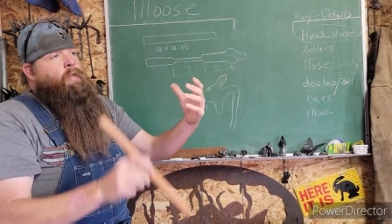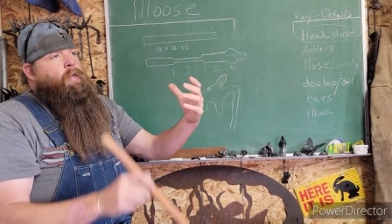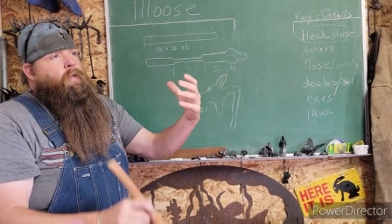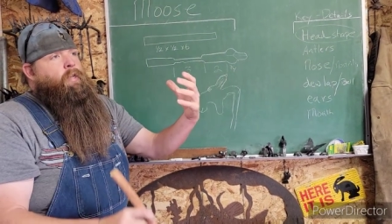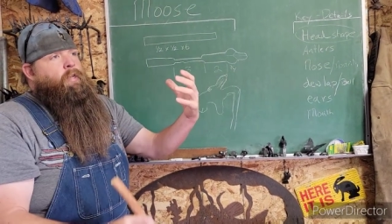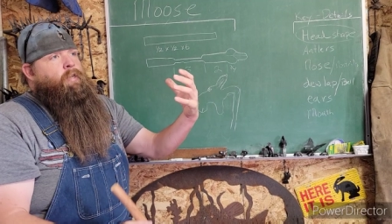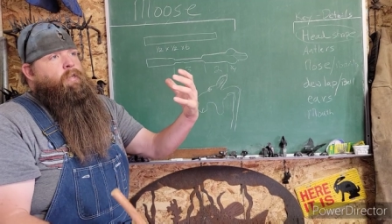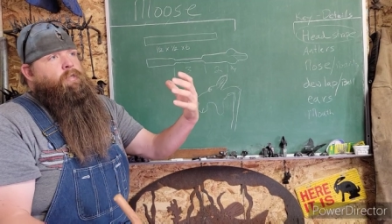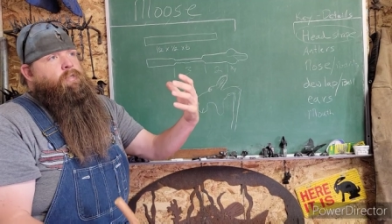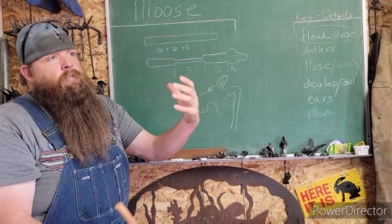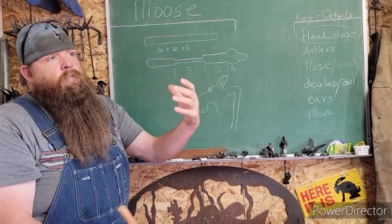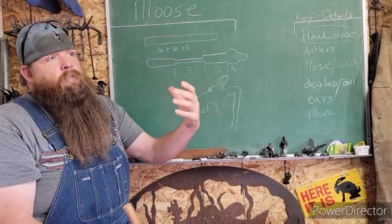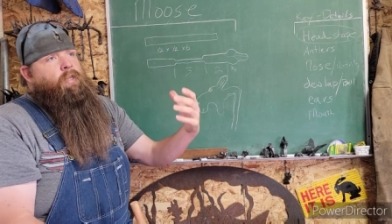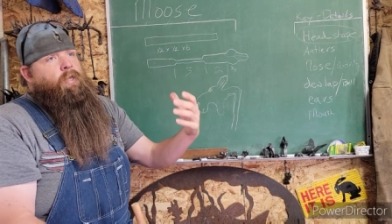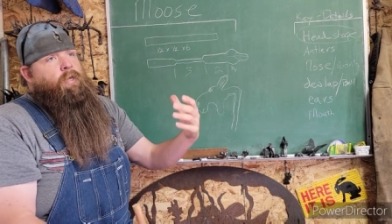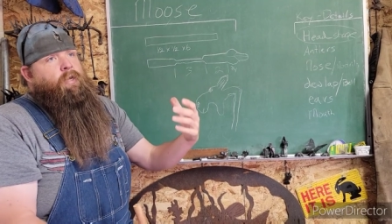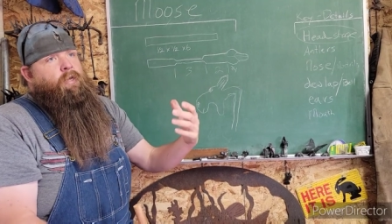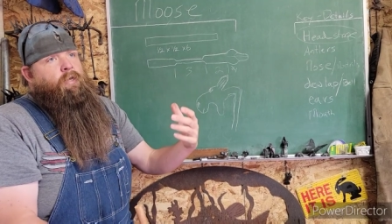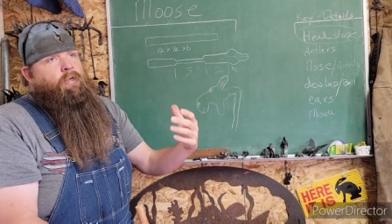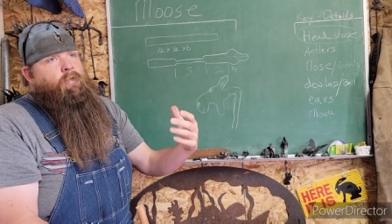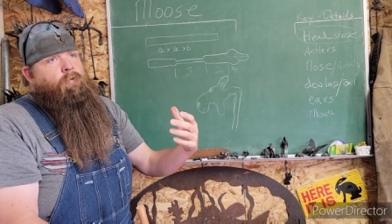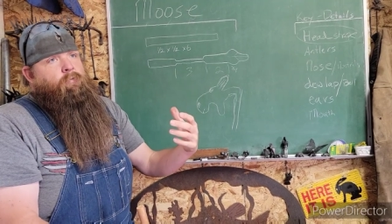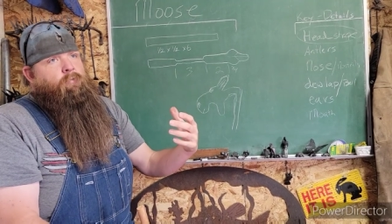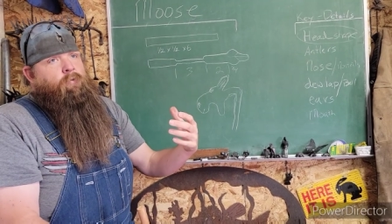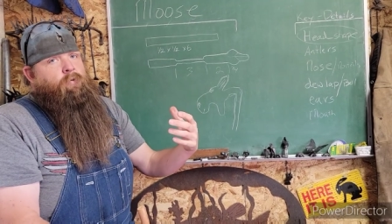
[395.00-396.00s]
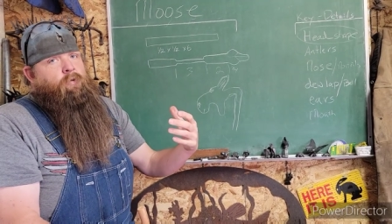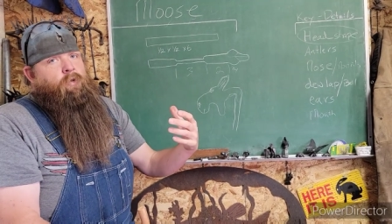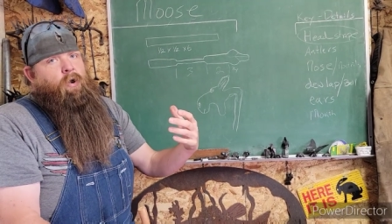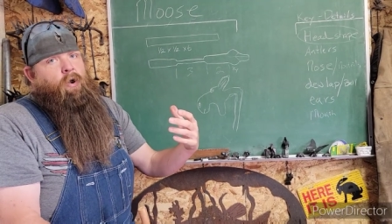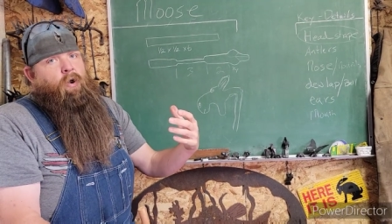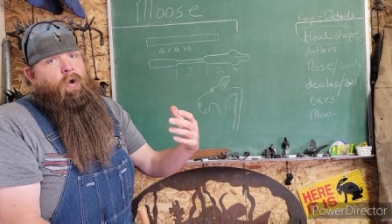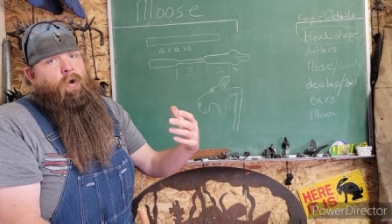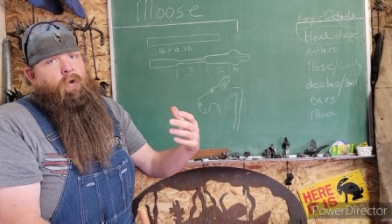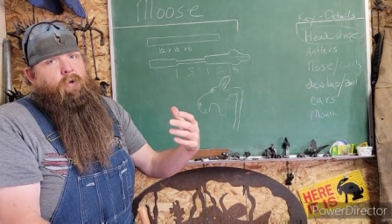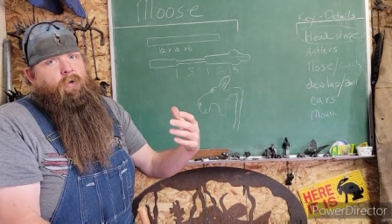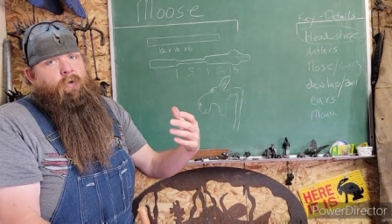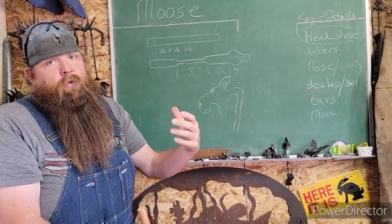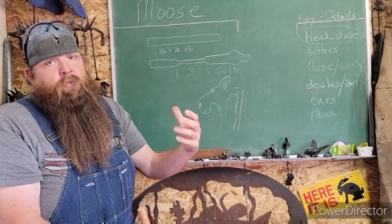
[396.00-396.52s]
it looks like a
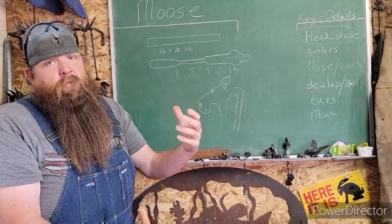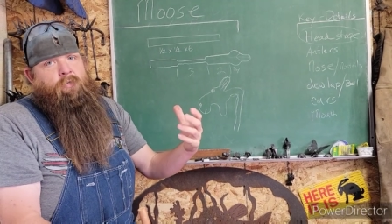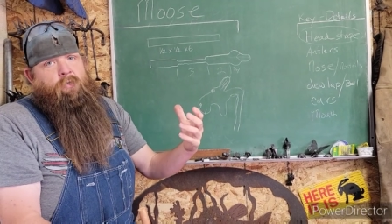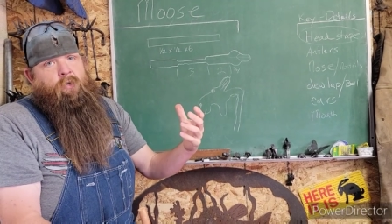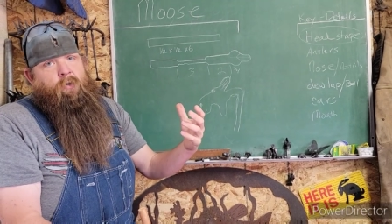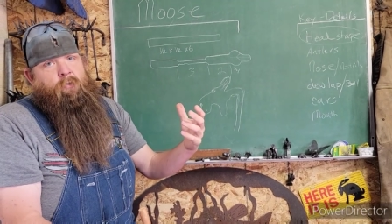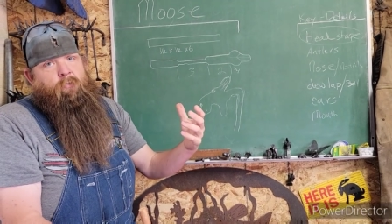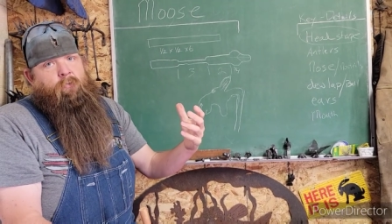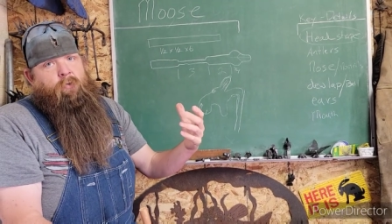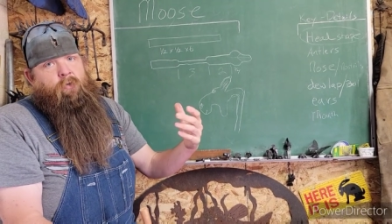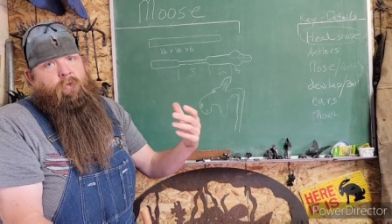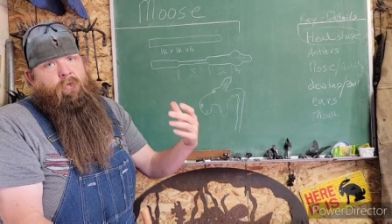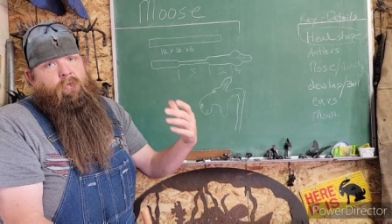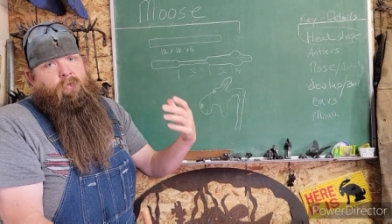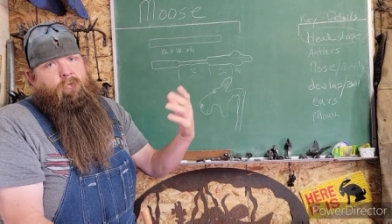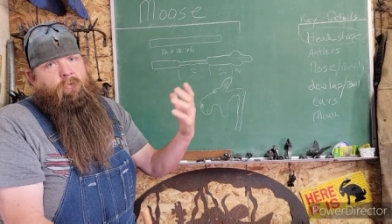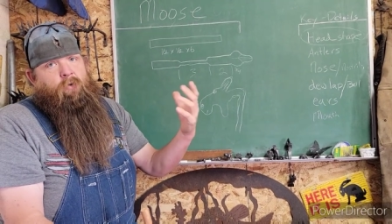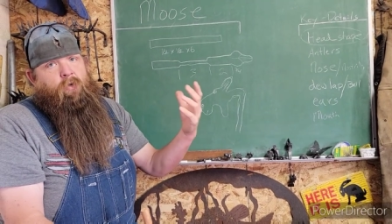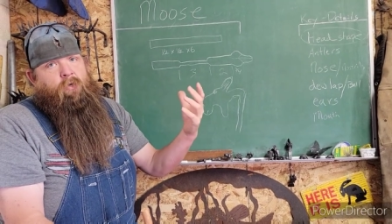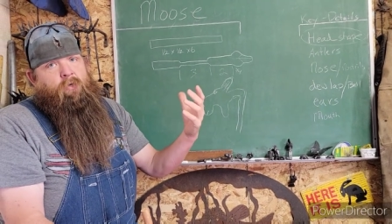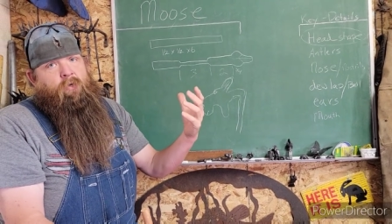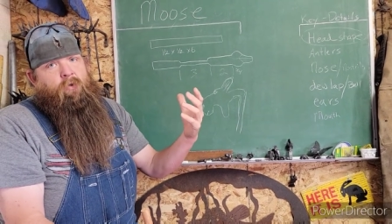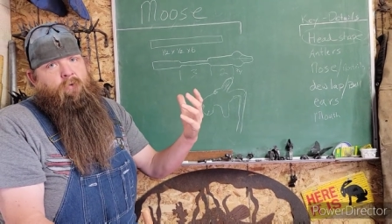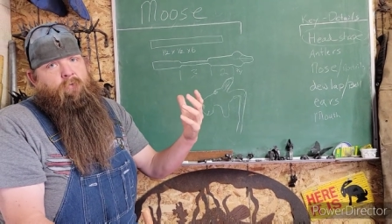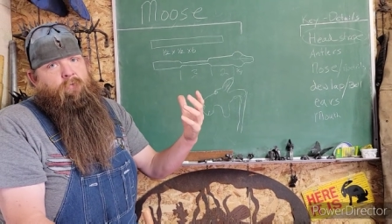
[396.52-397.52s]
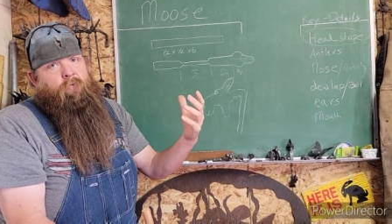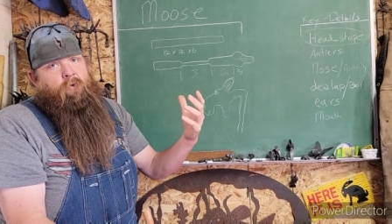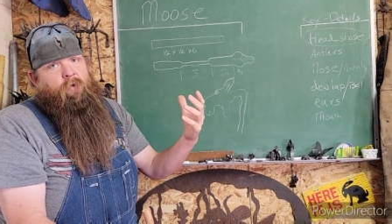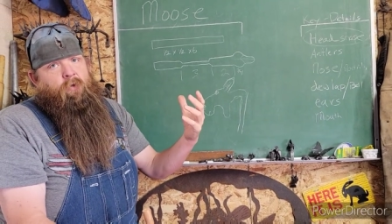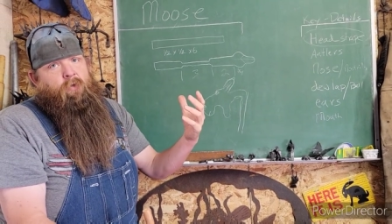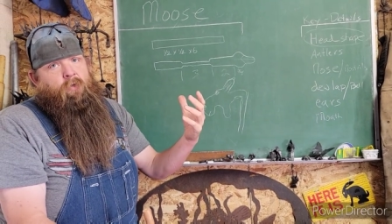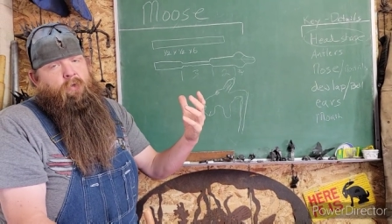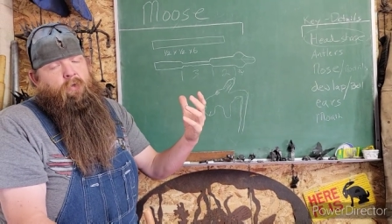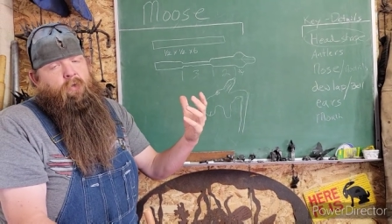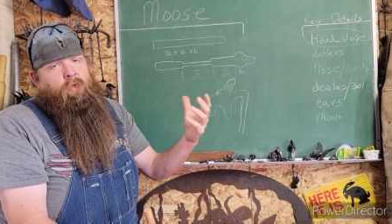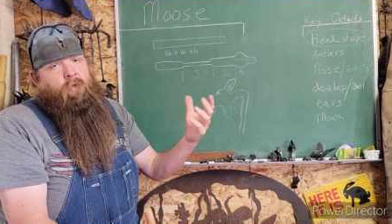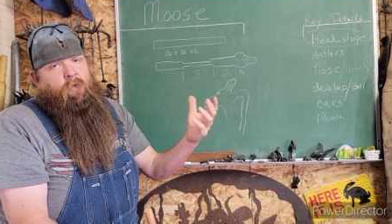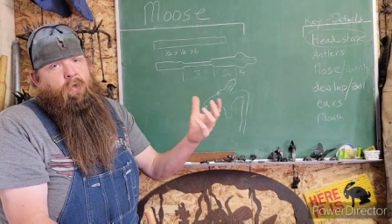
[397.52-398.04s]
dog or something. It looks way different.
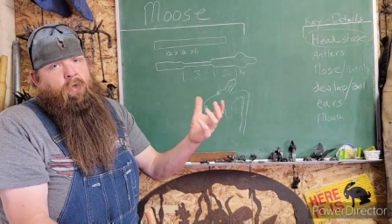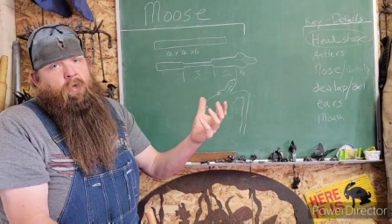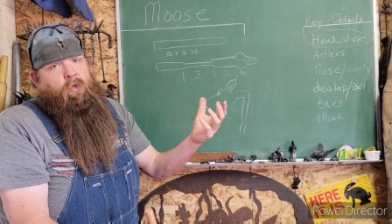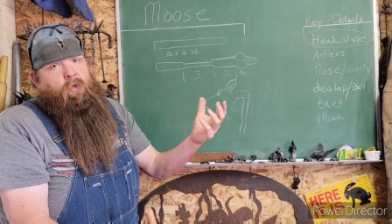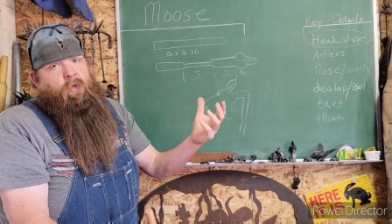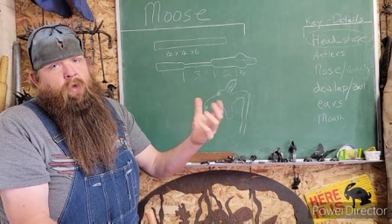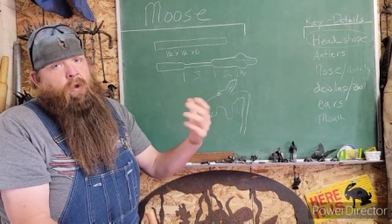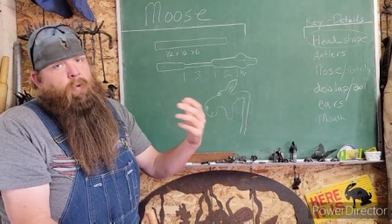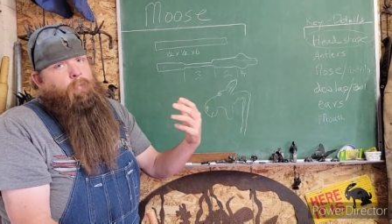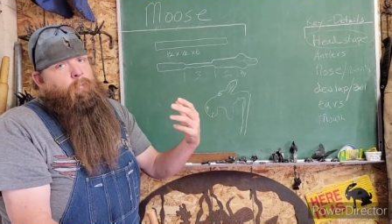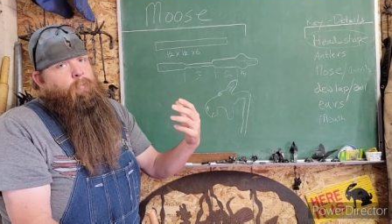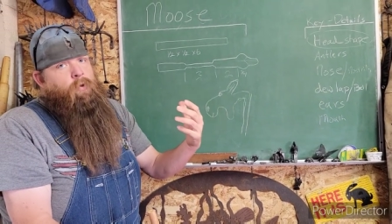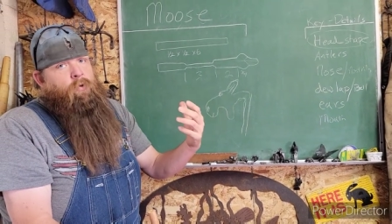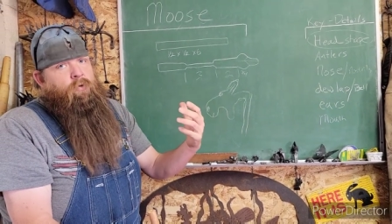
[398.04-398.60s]
A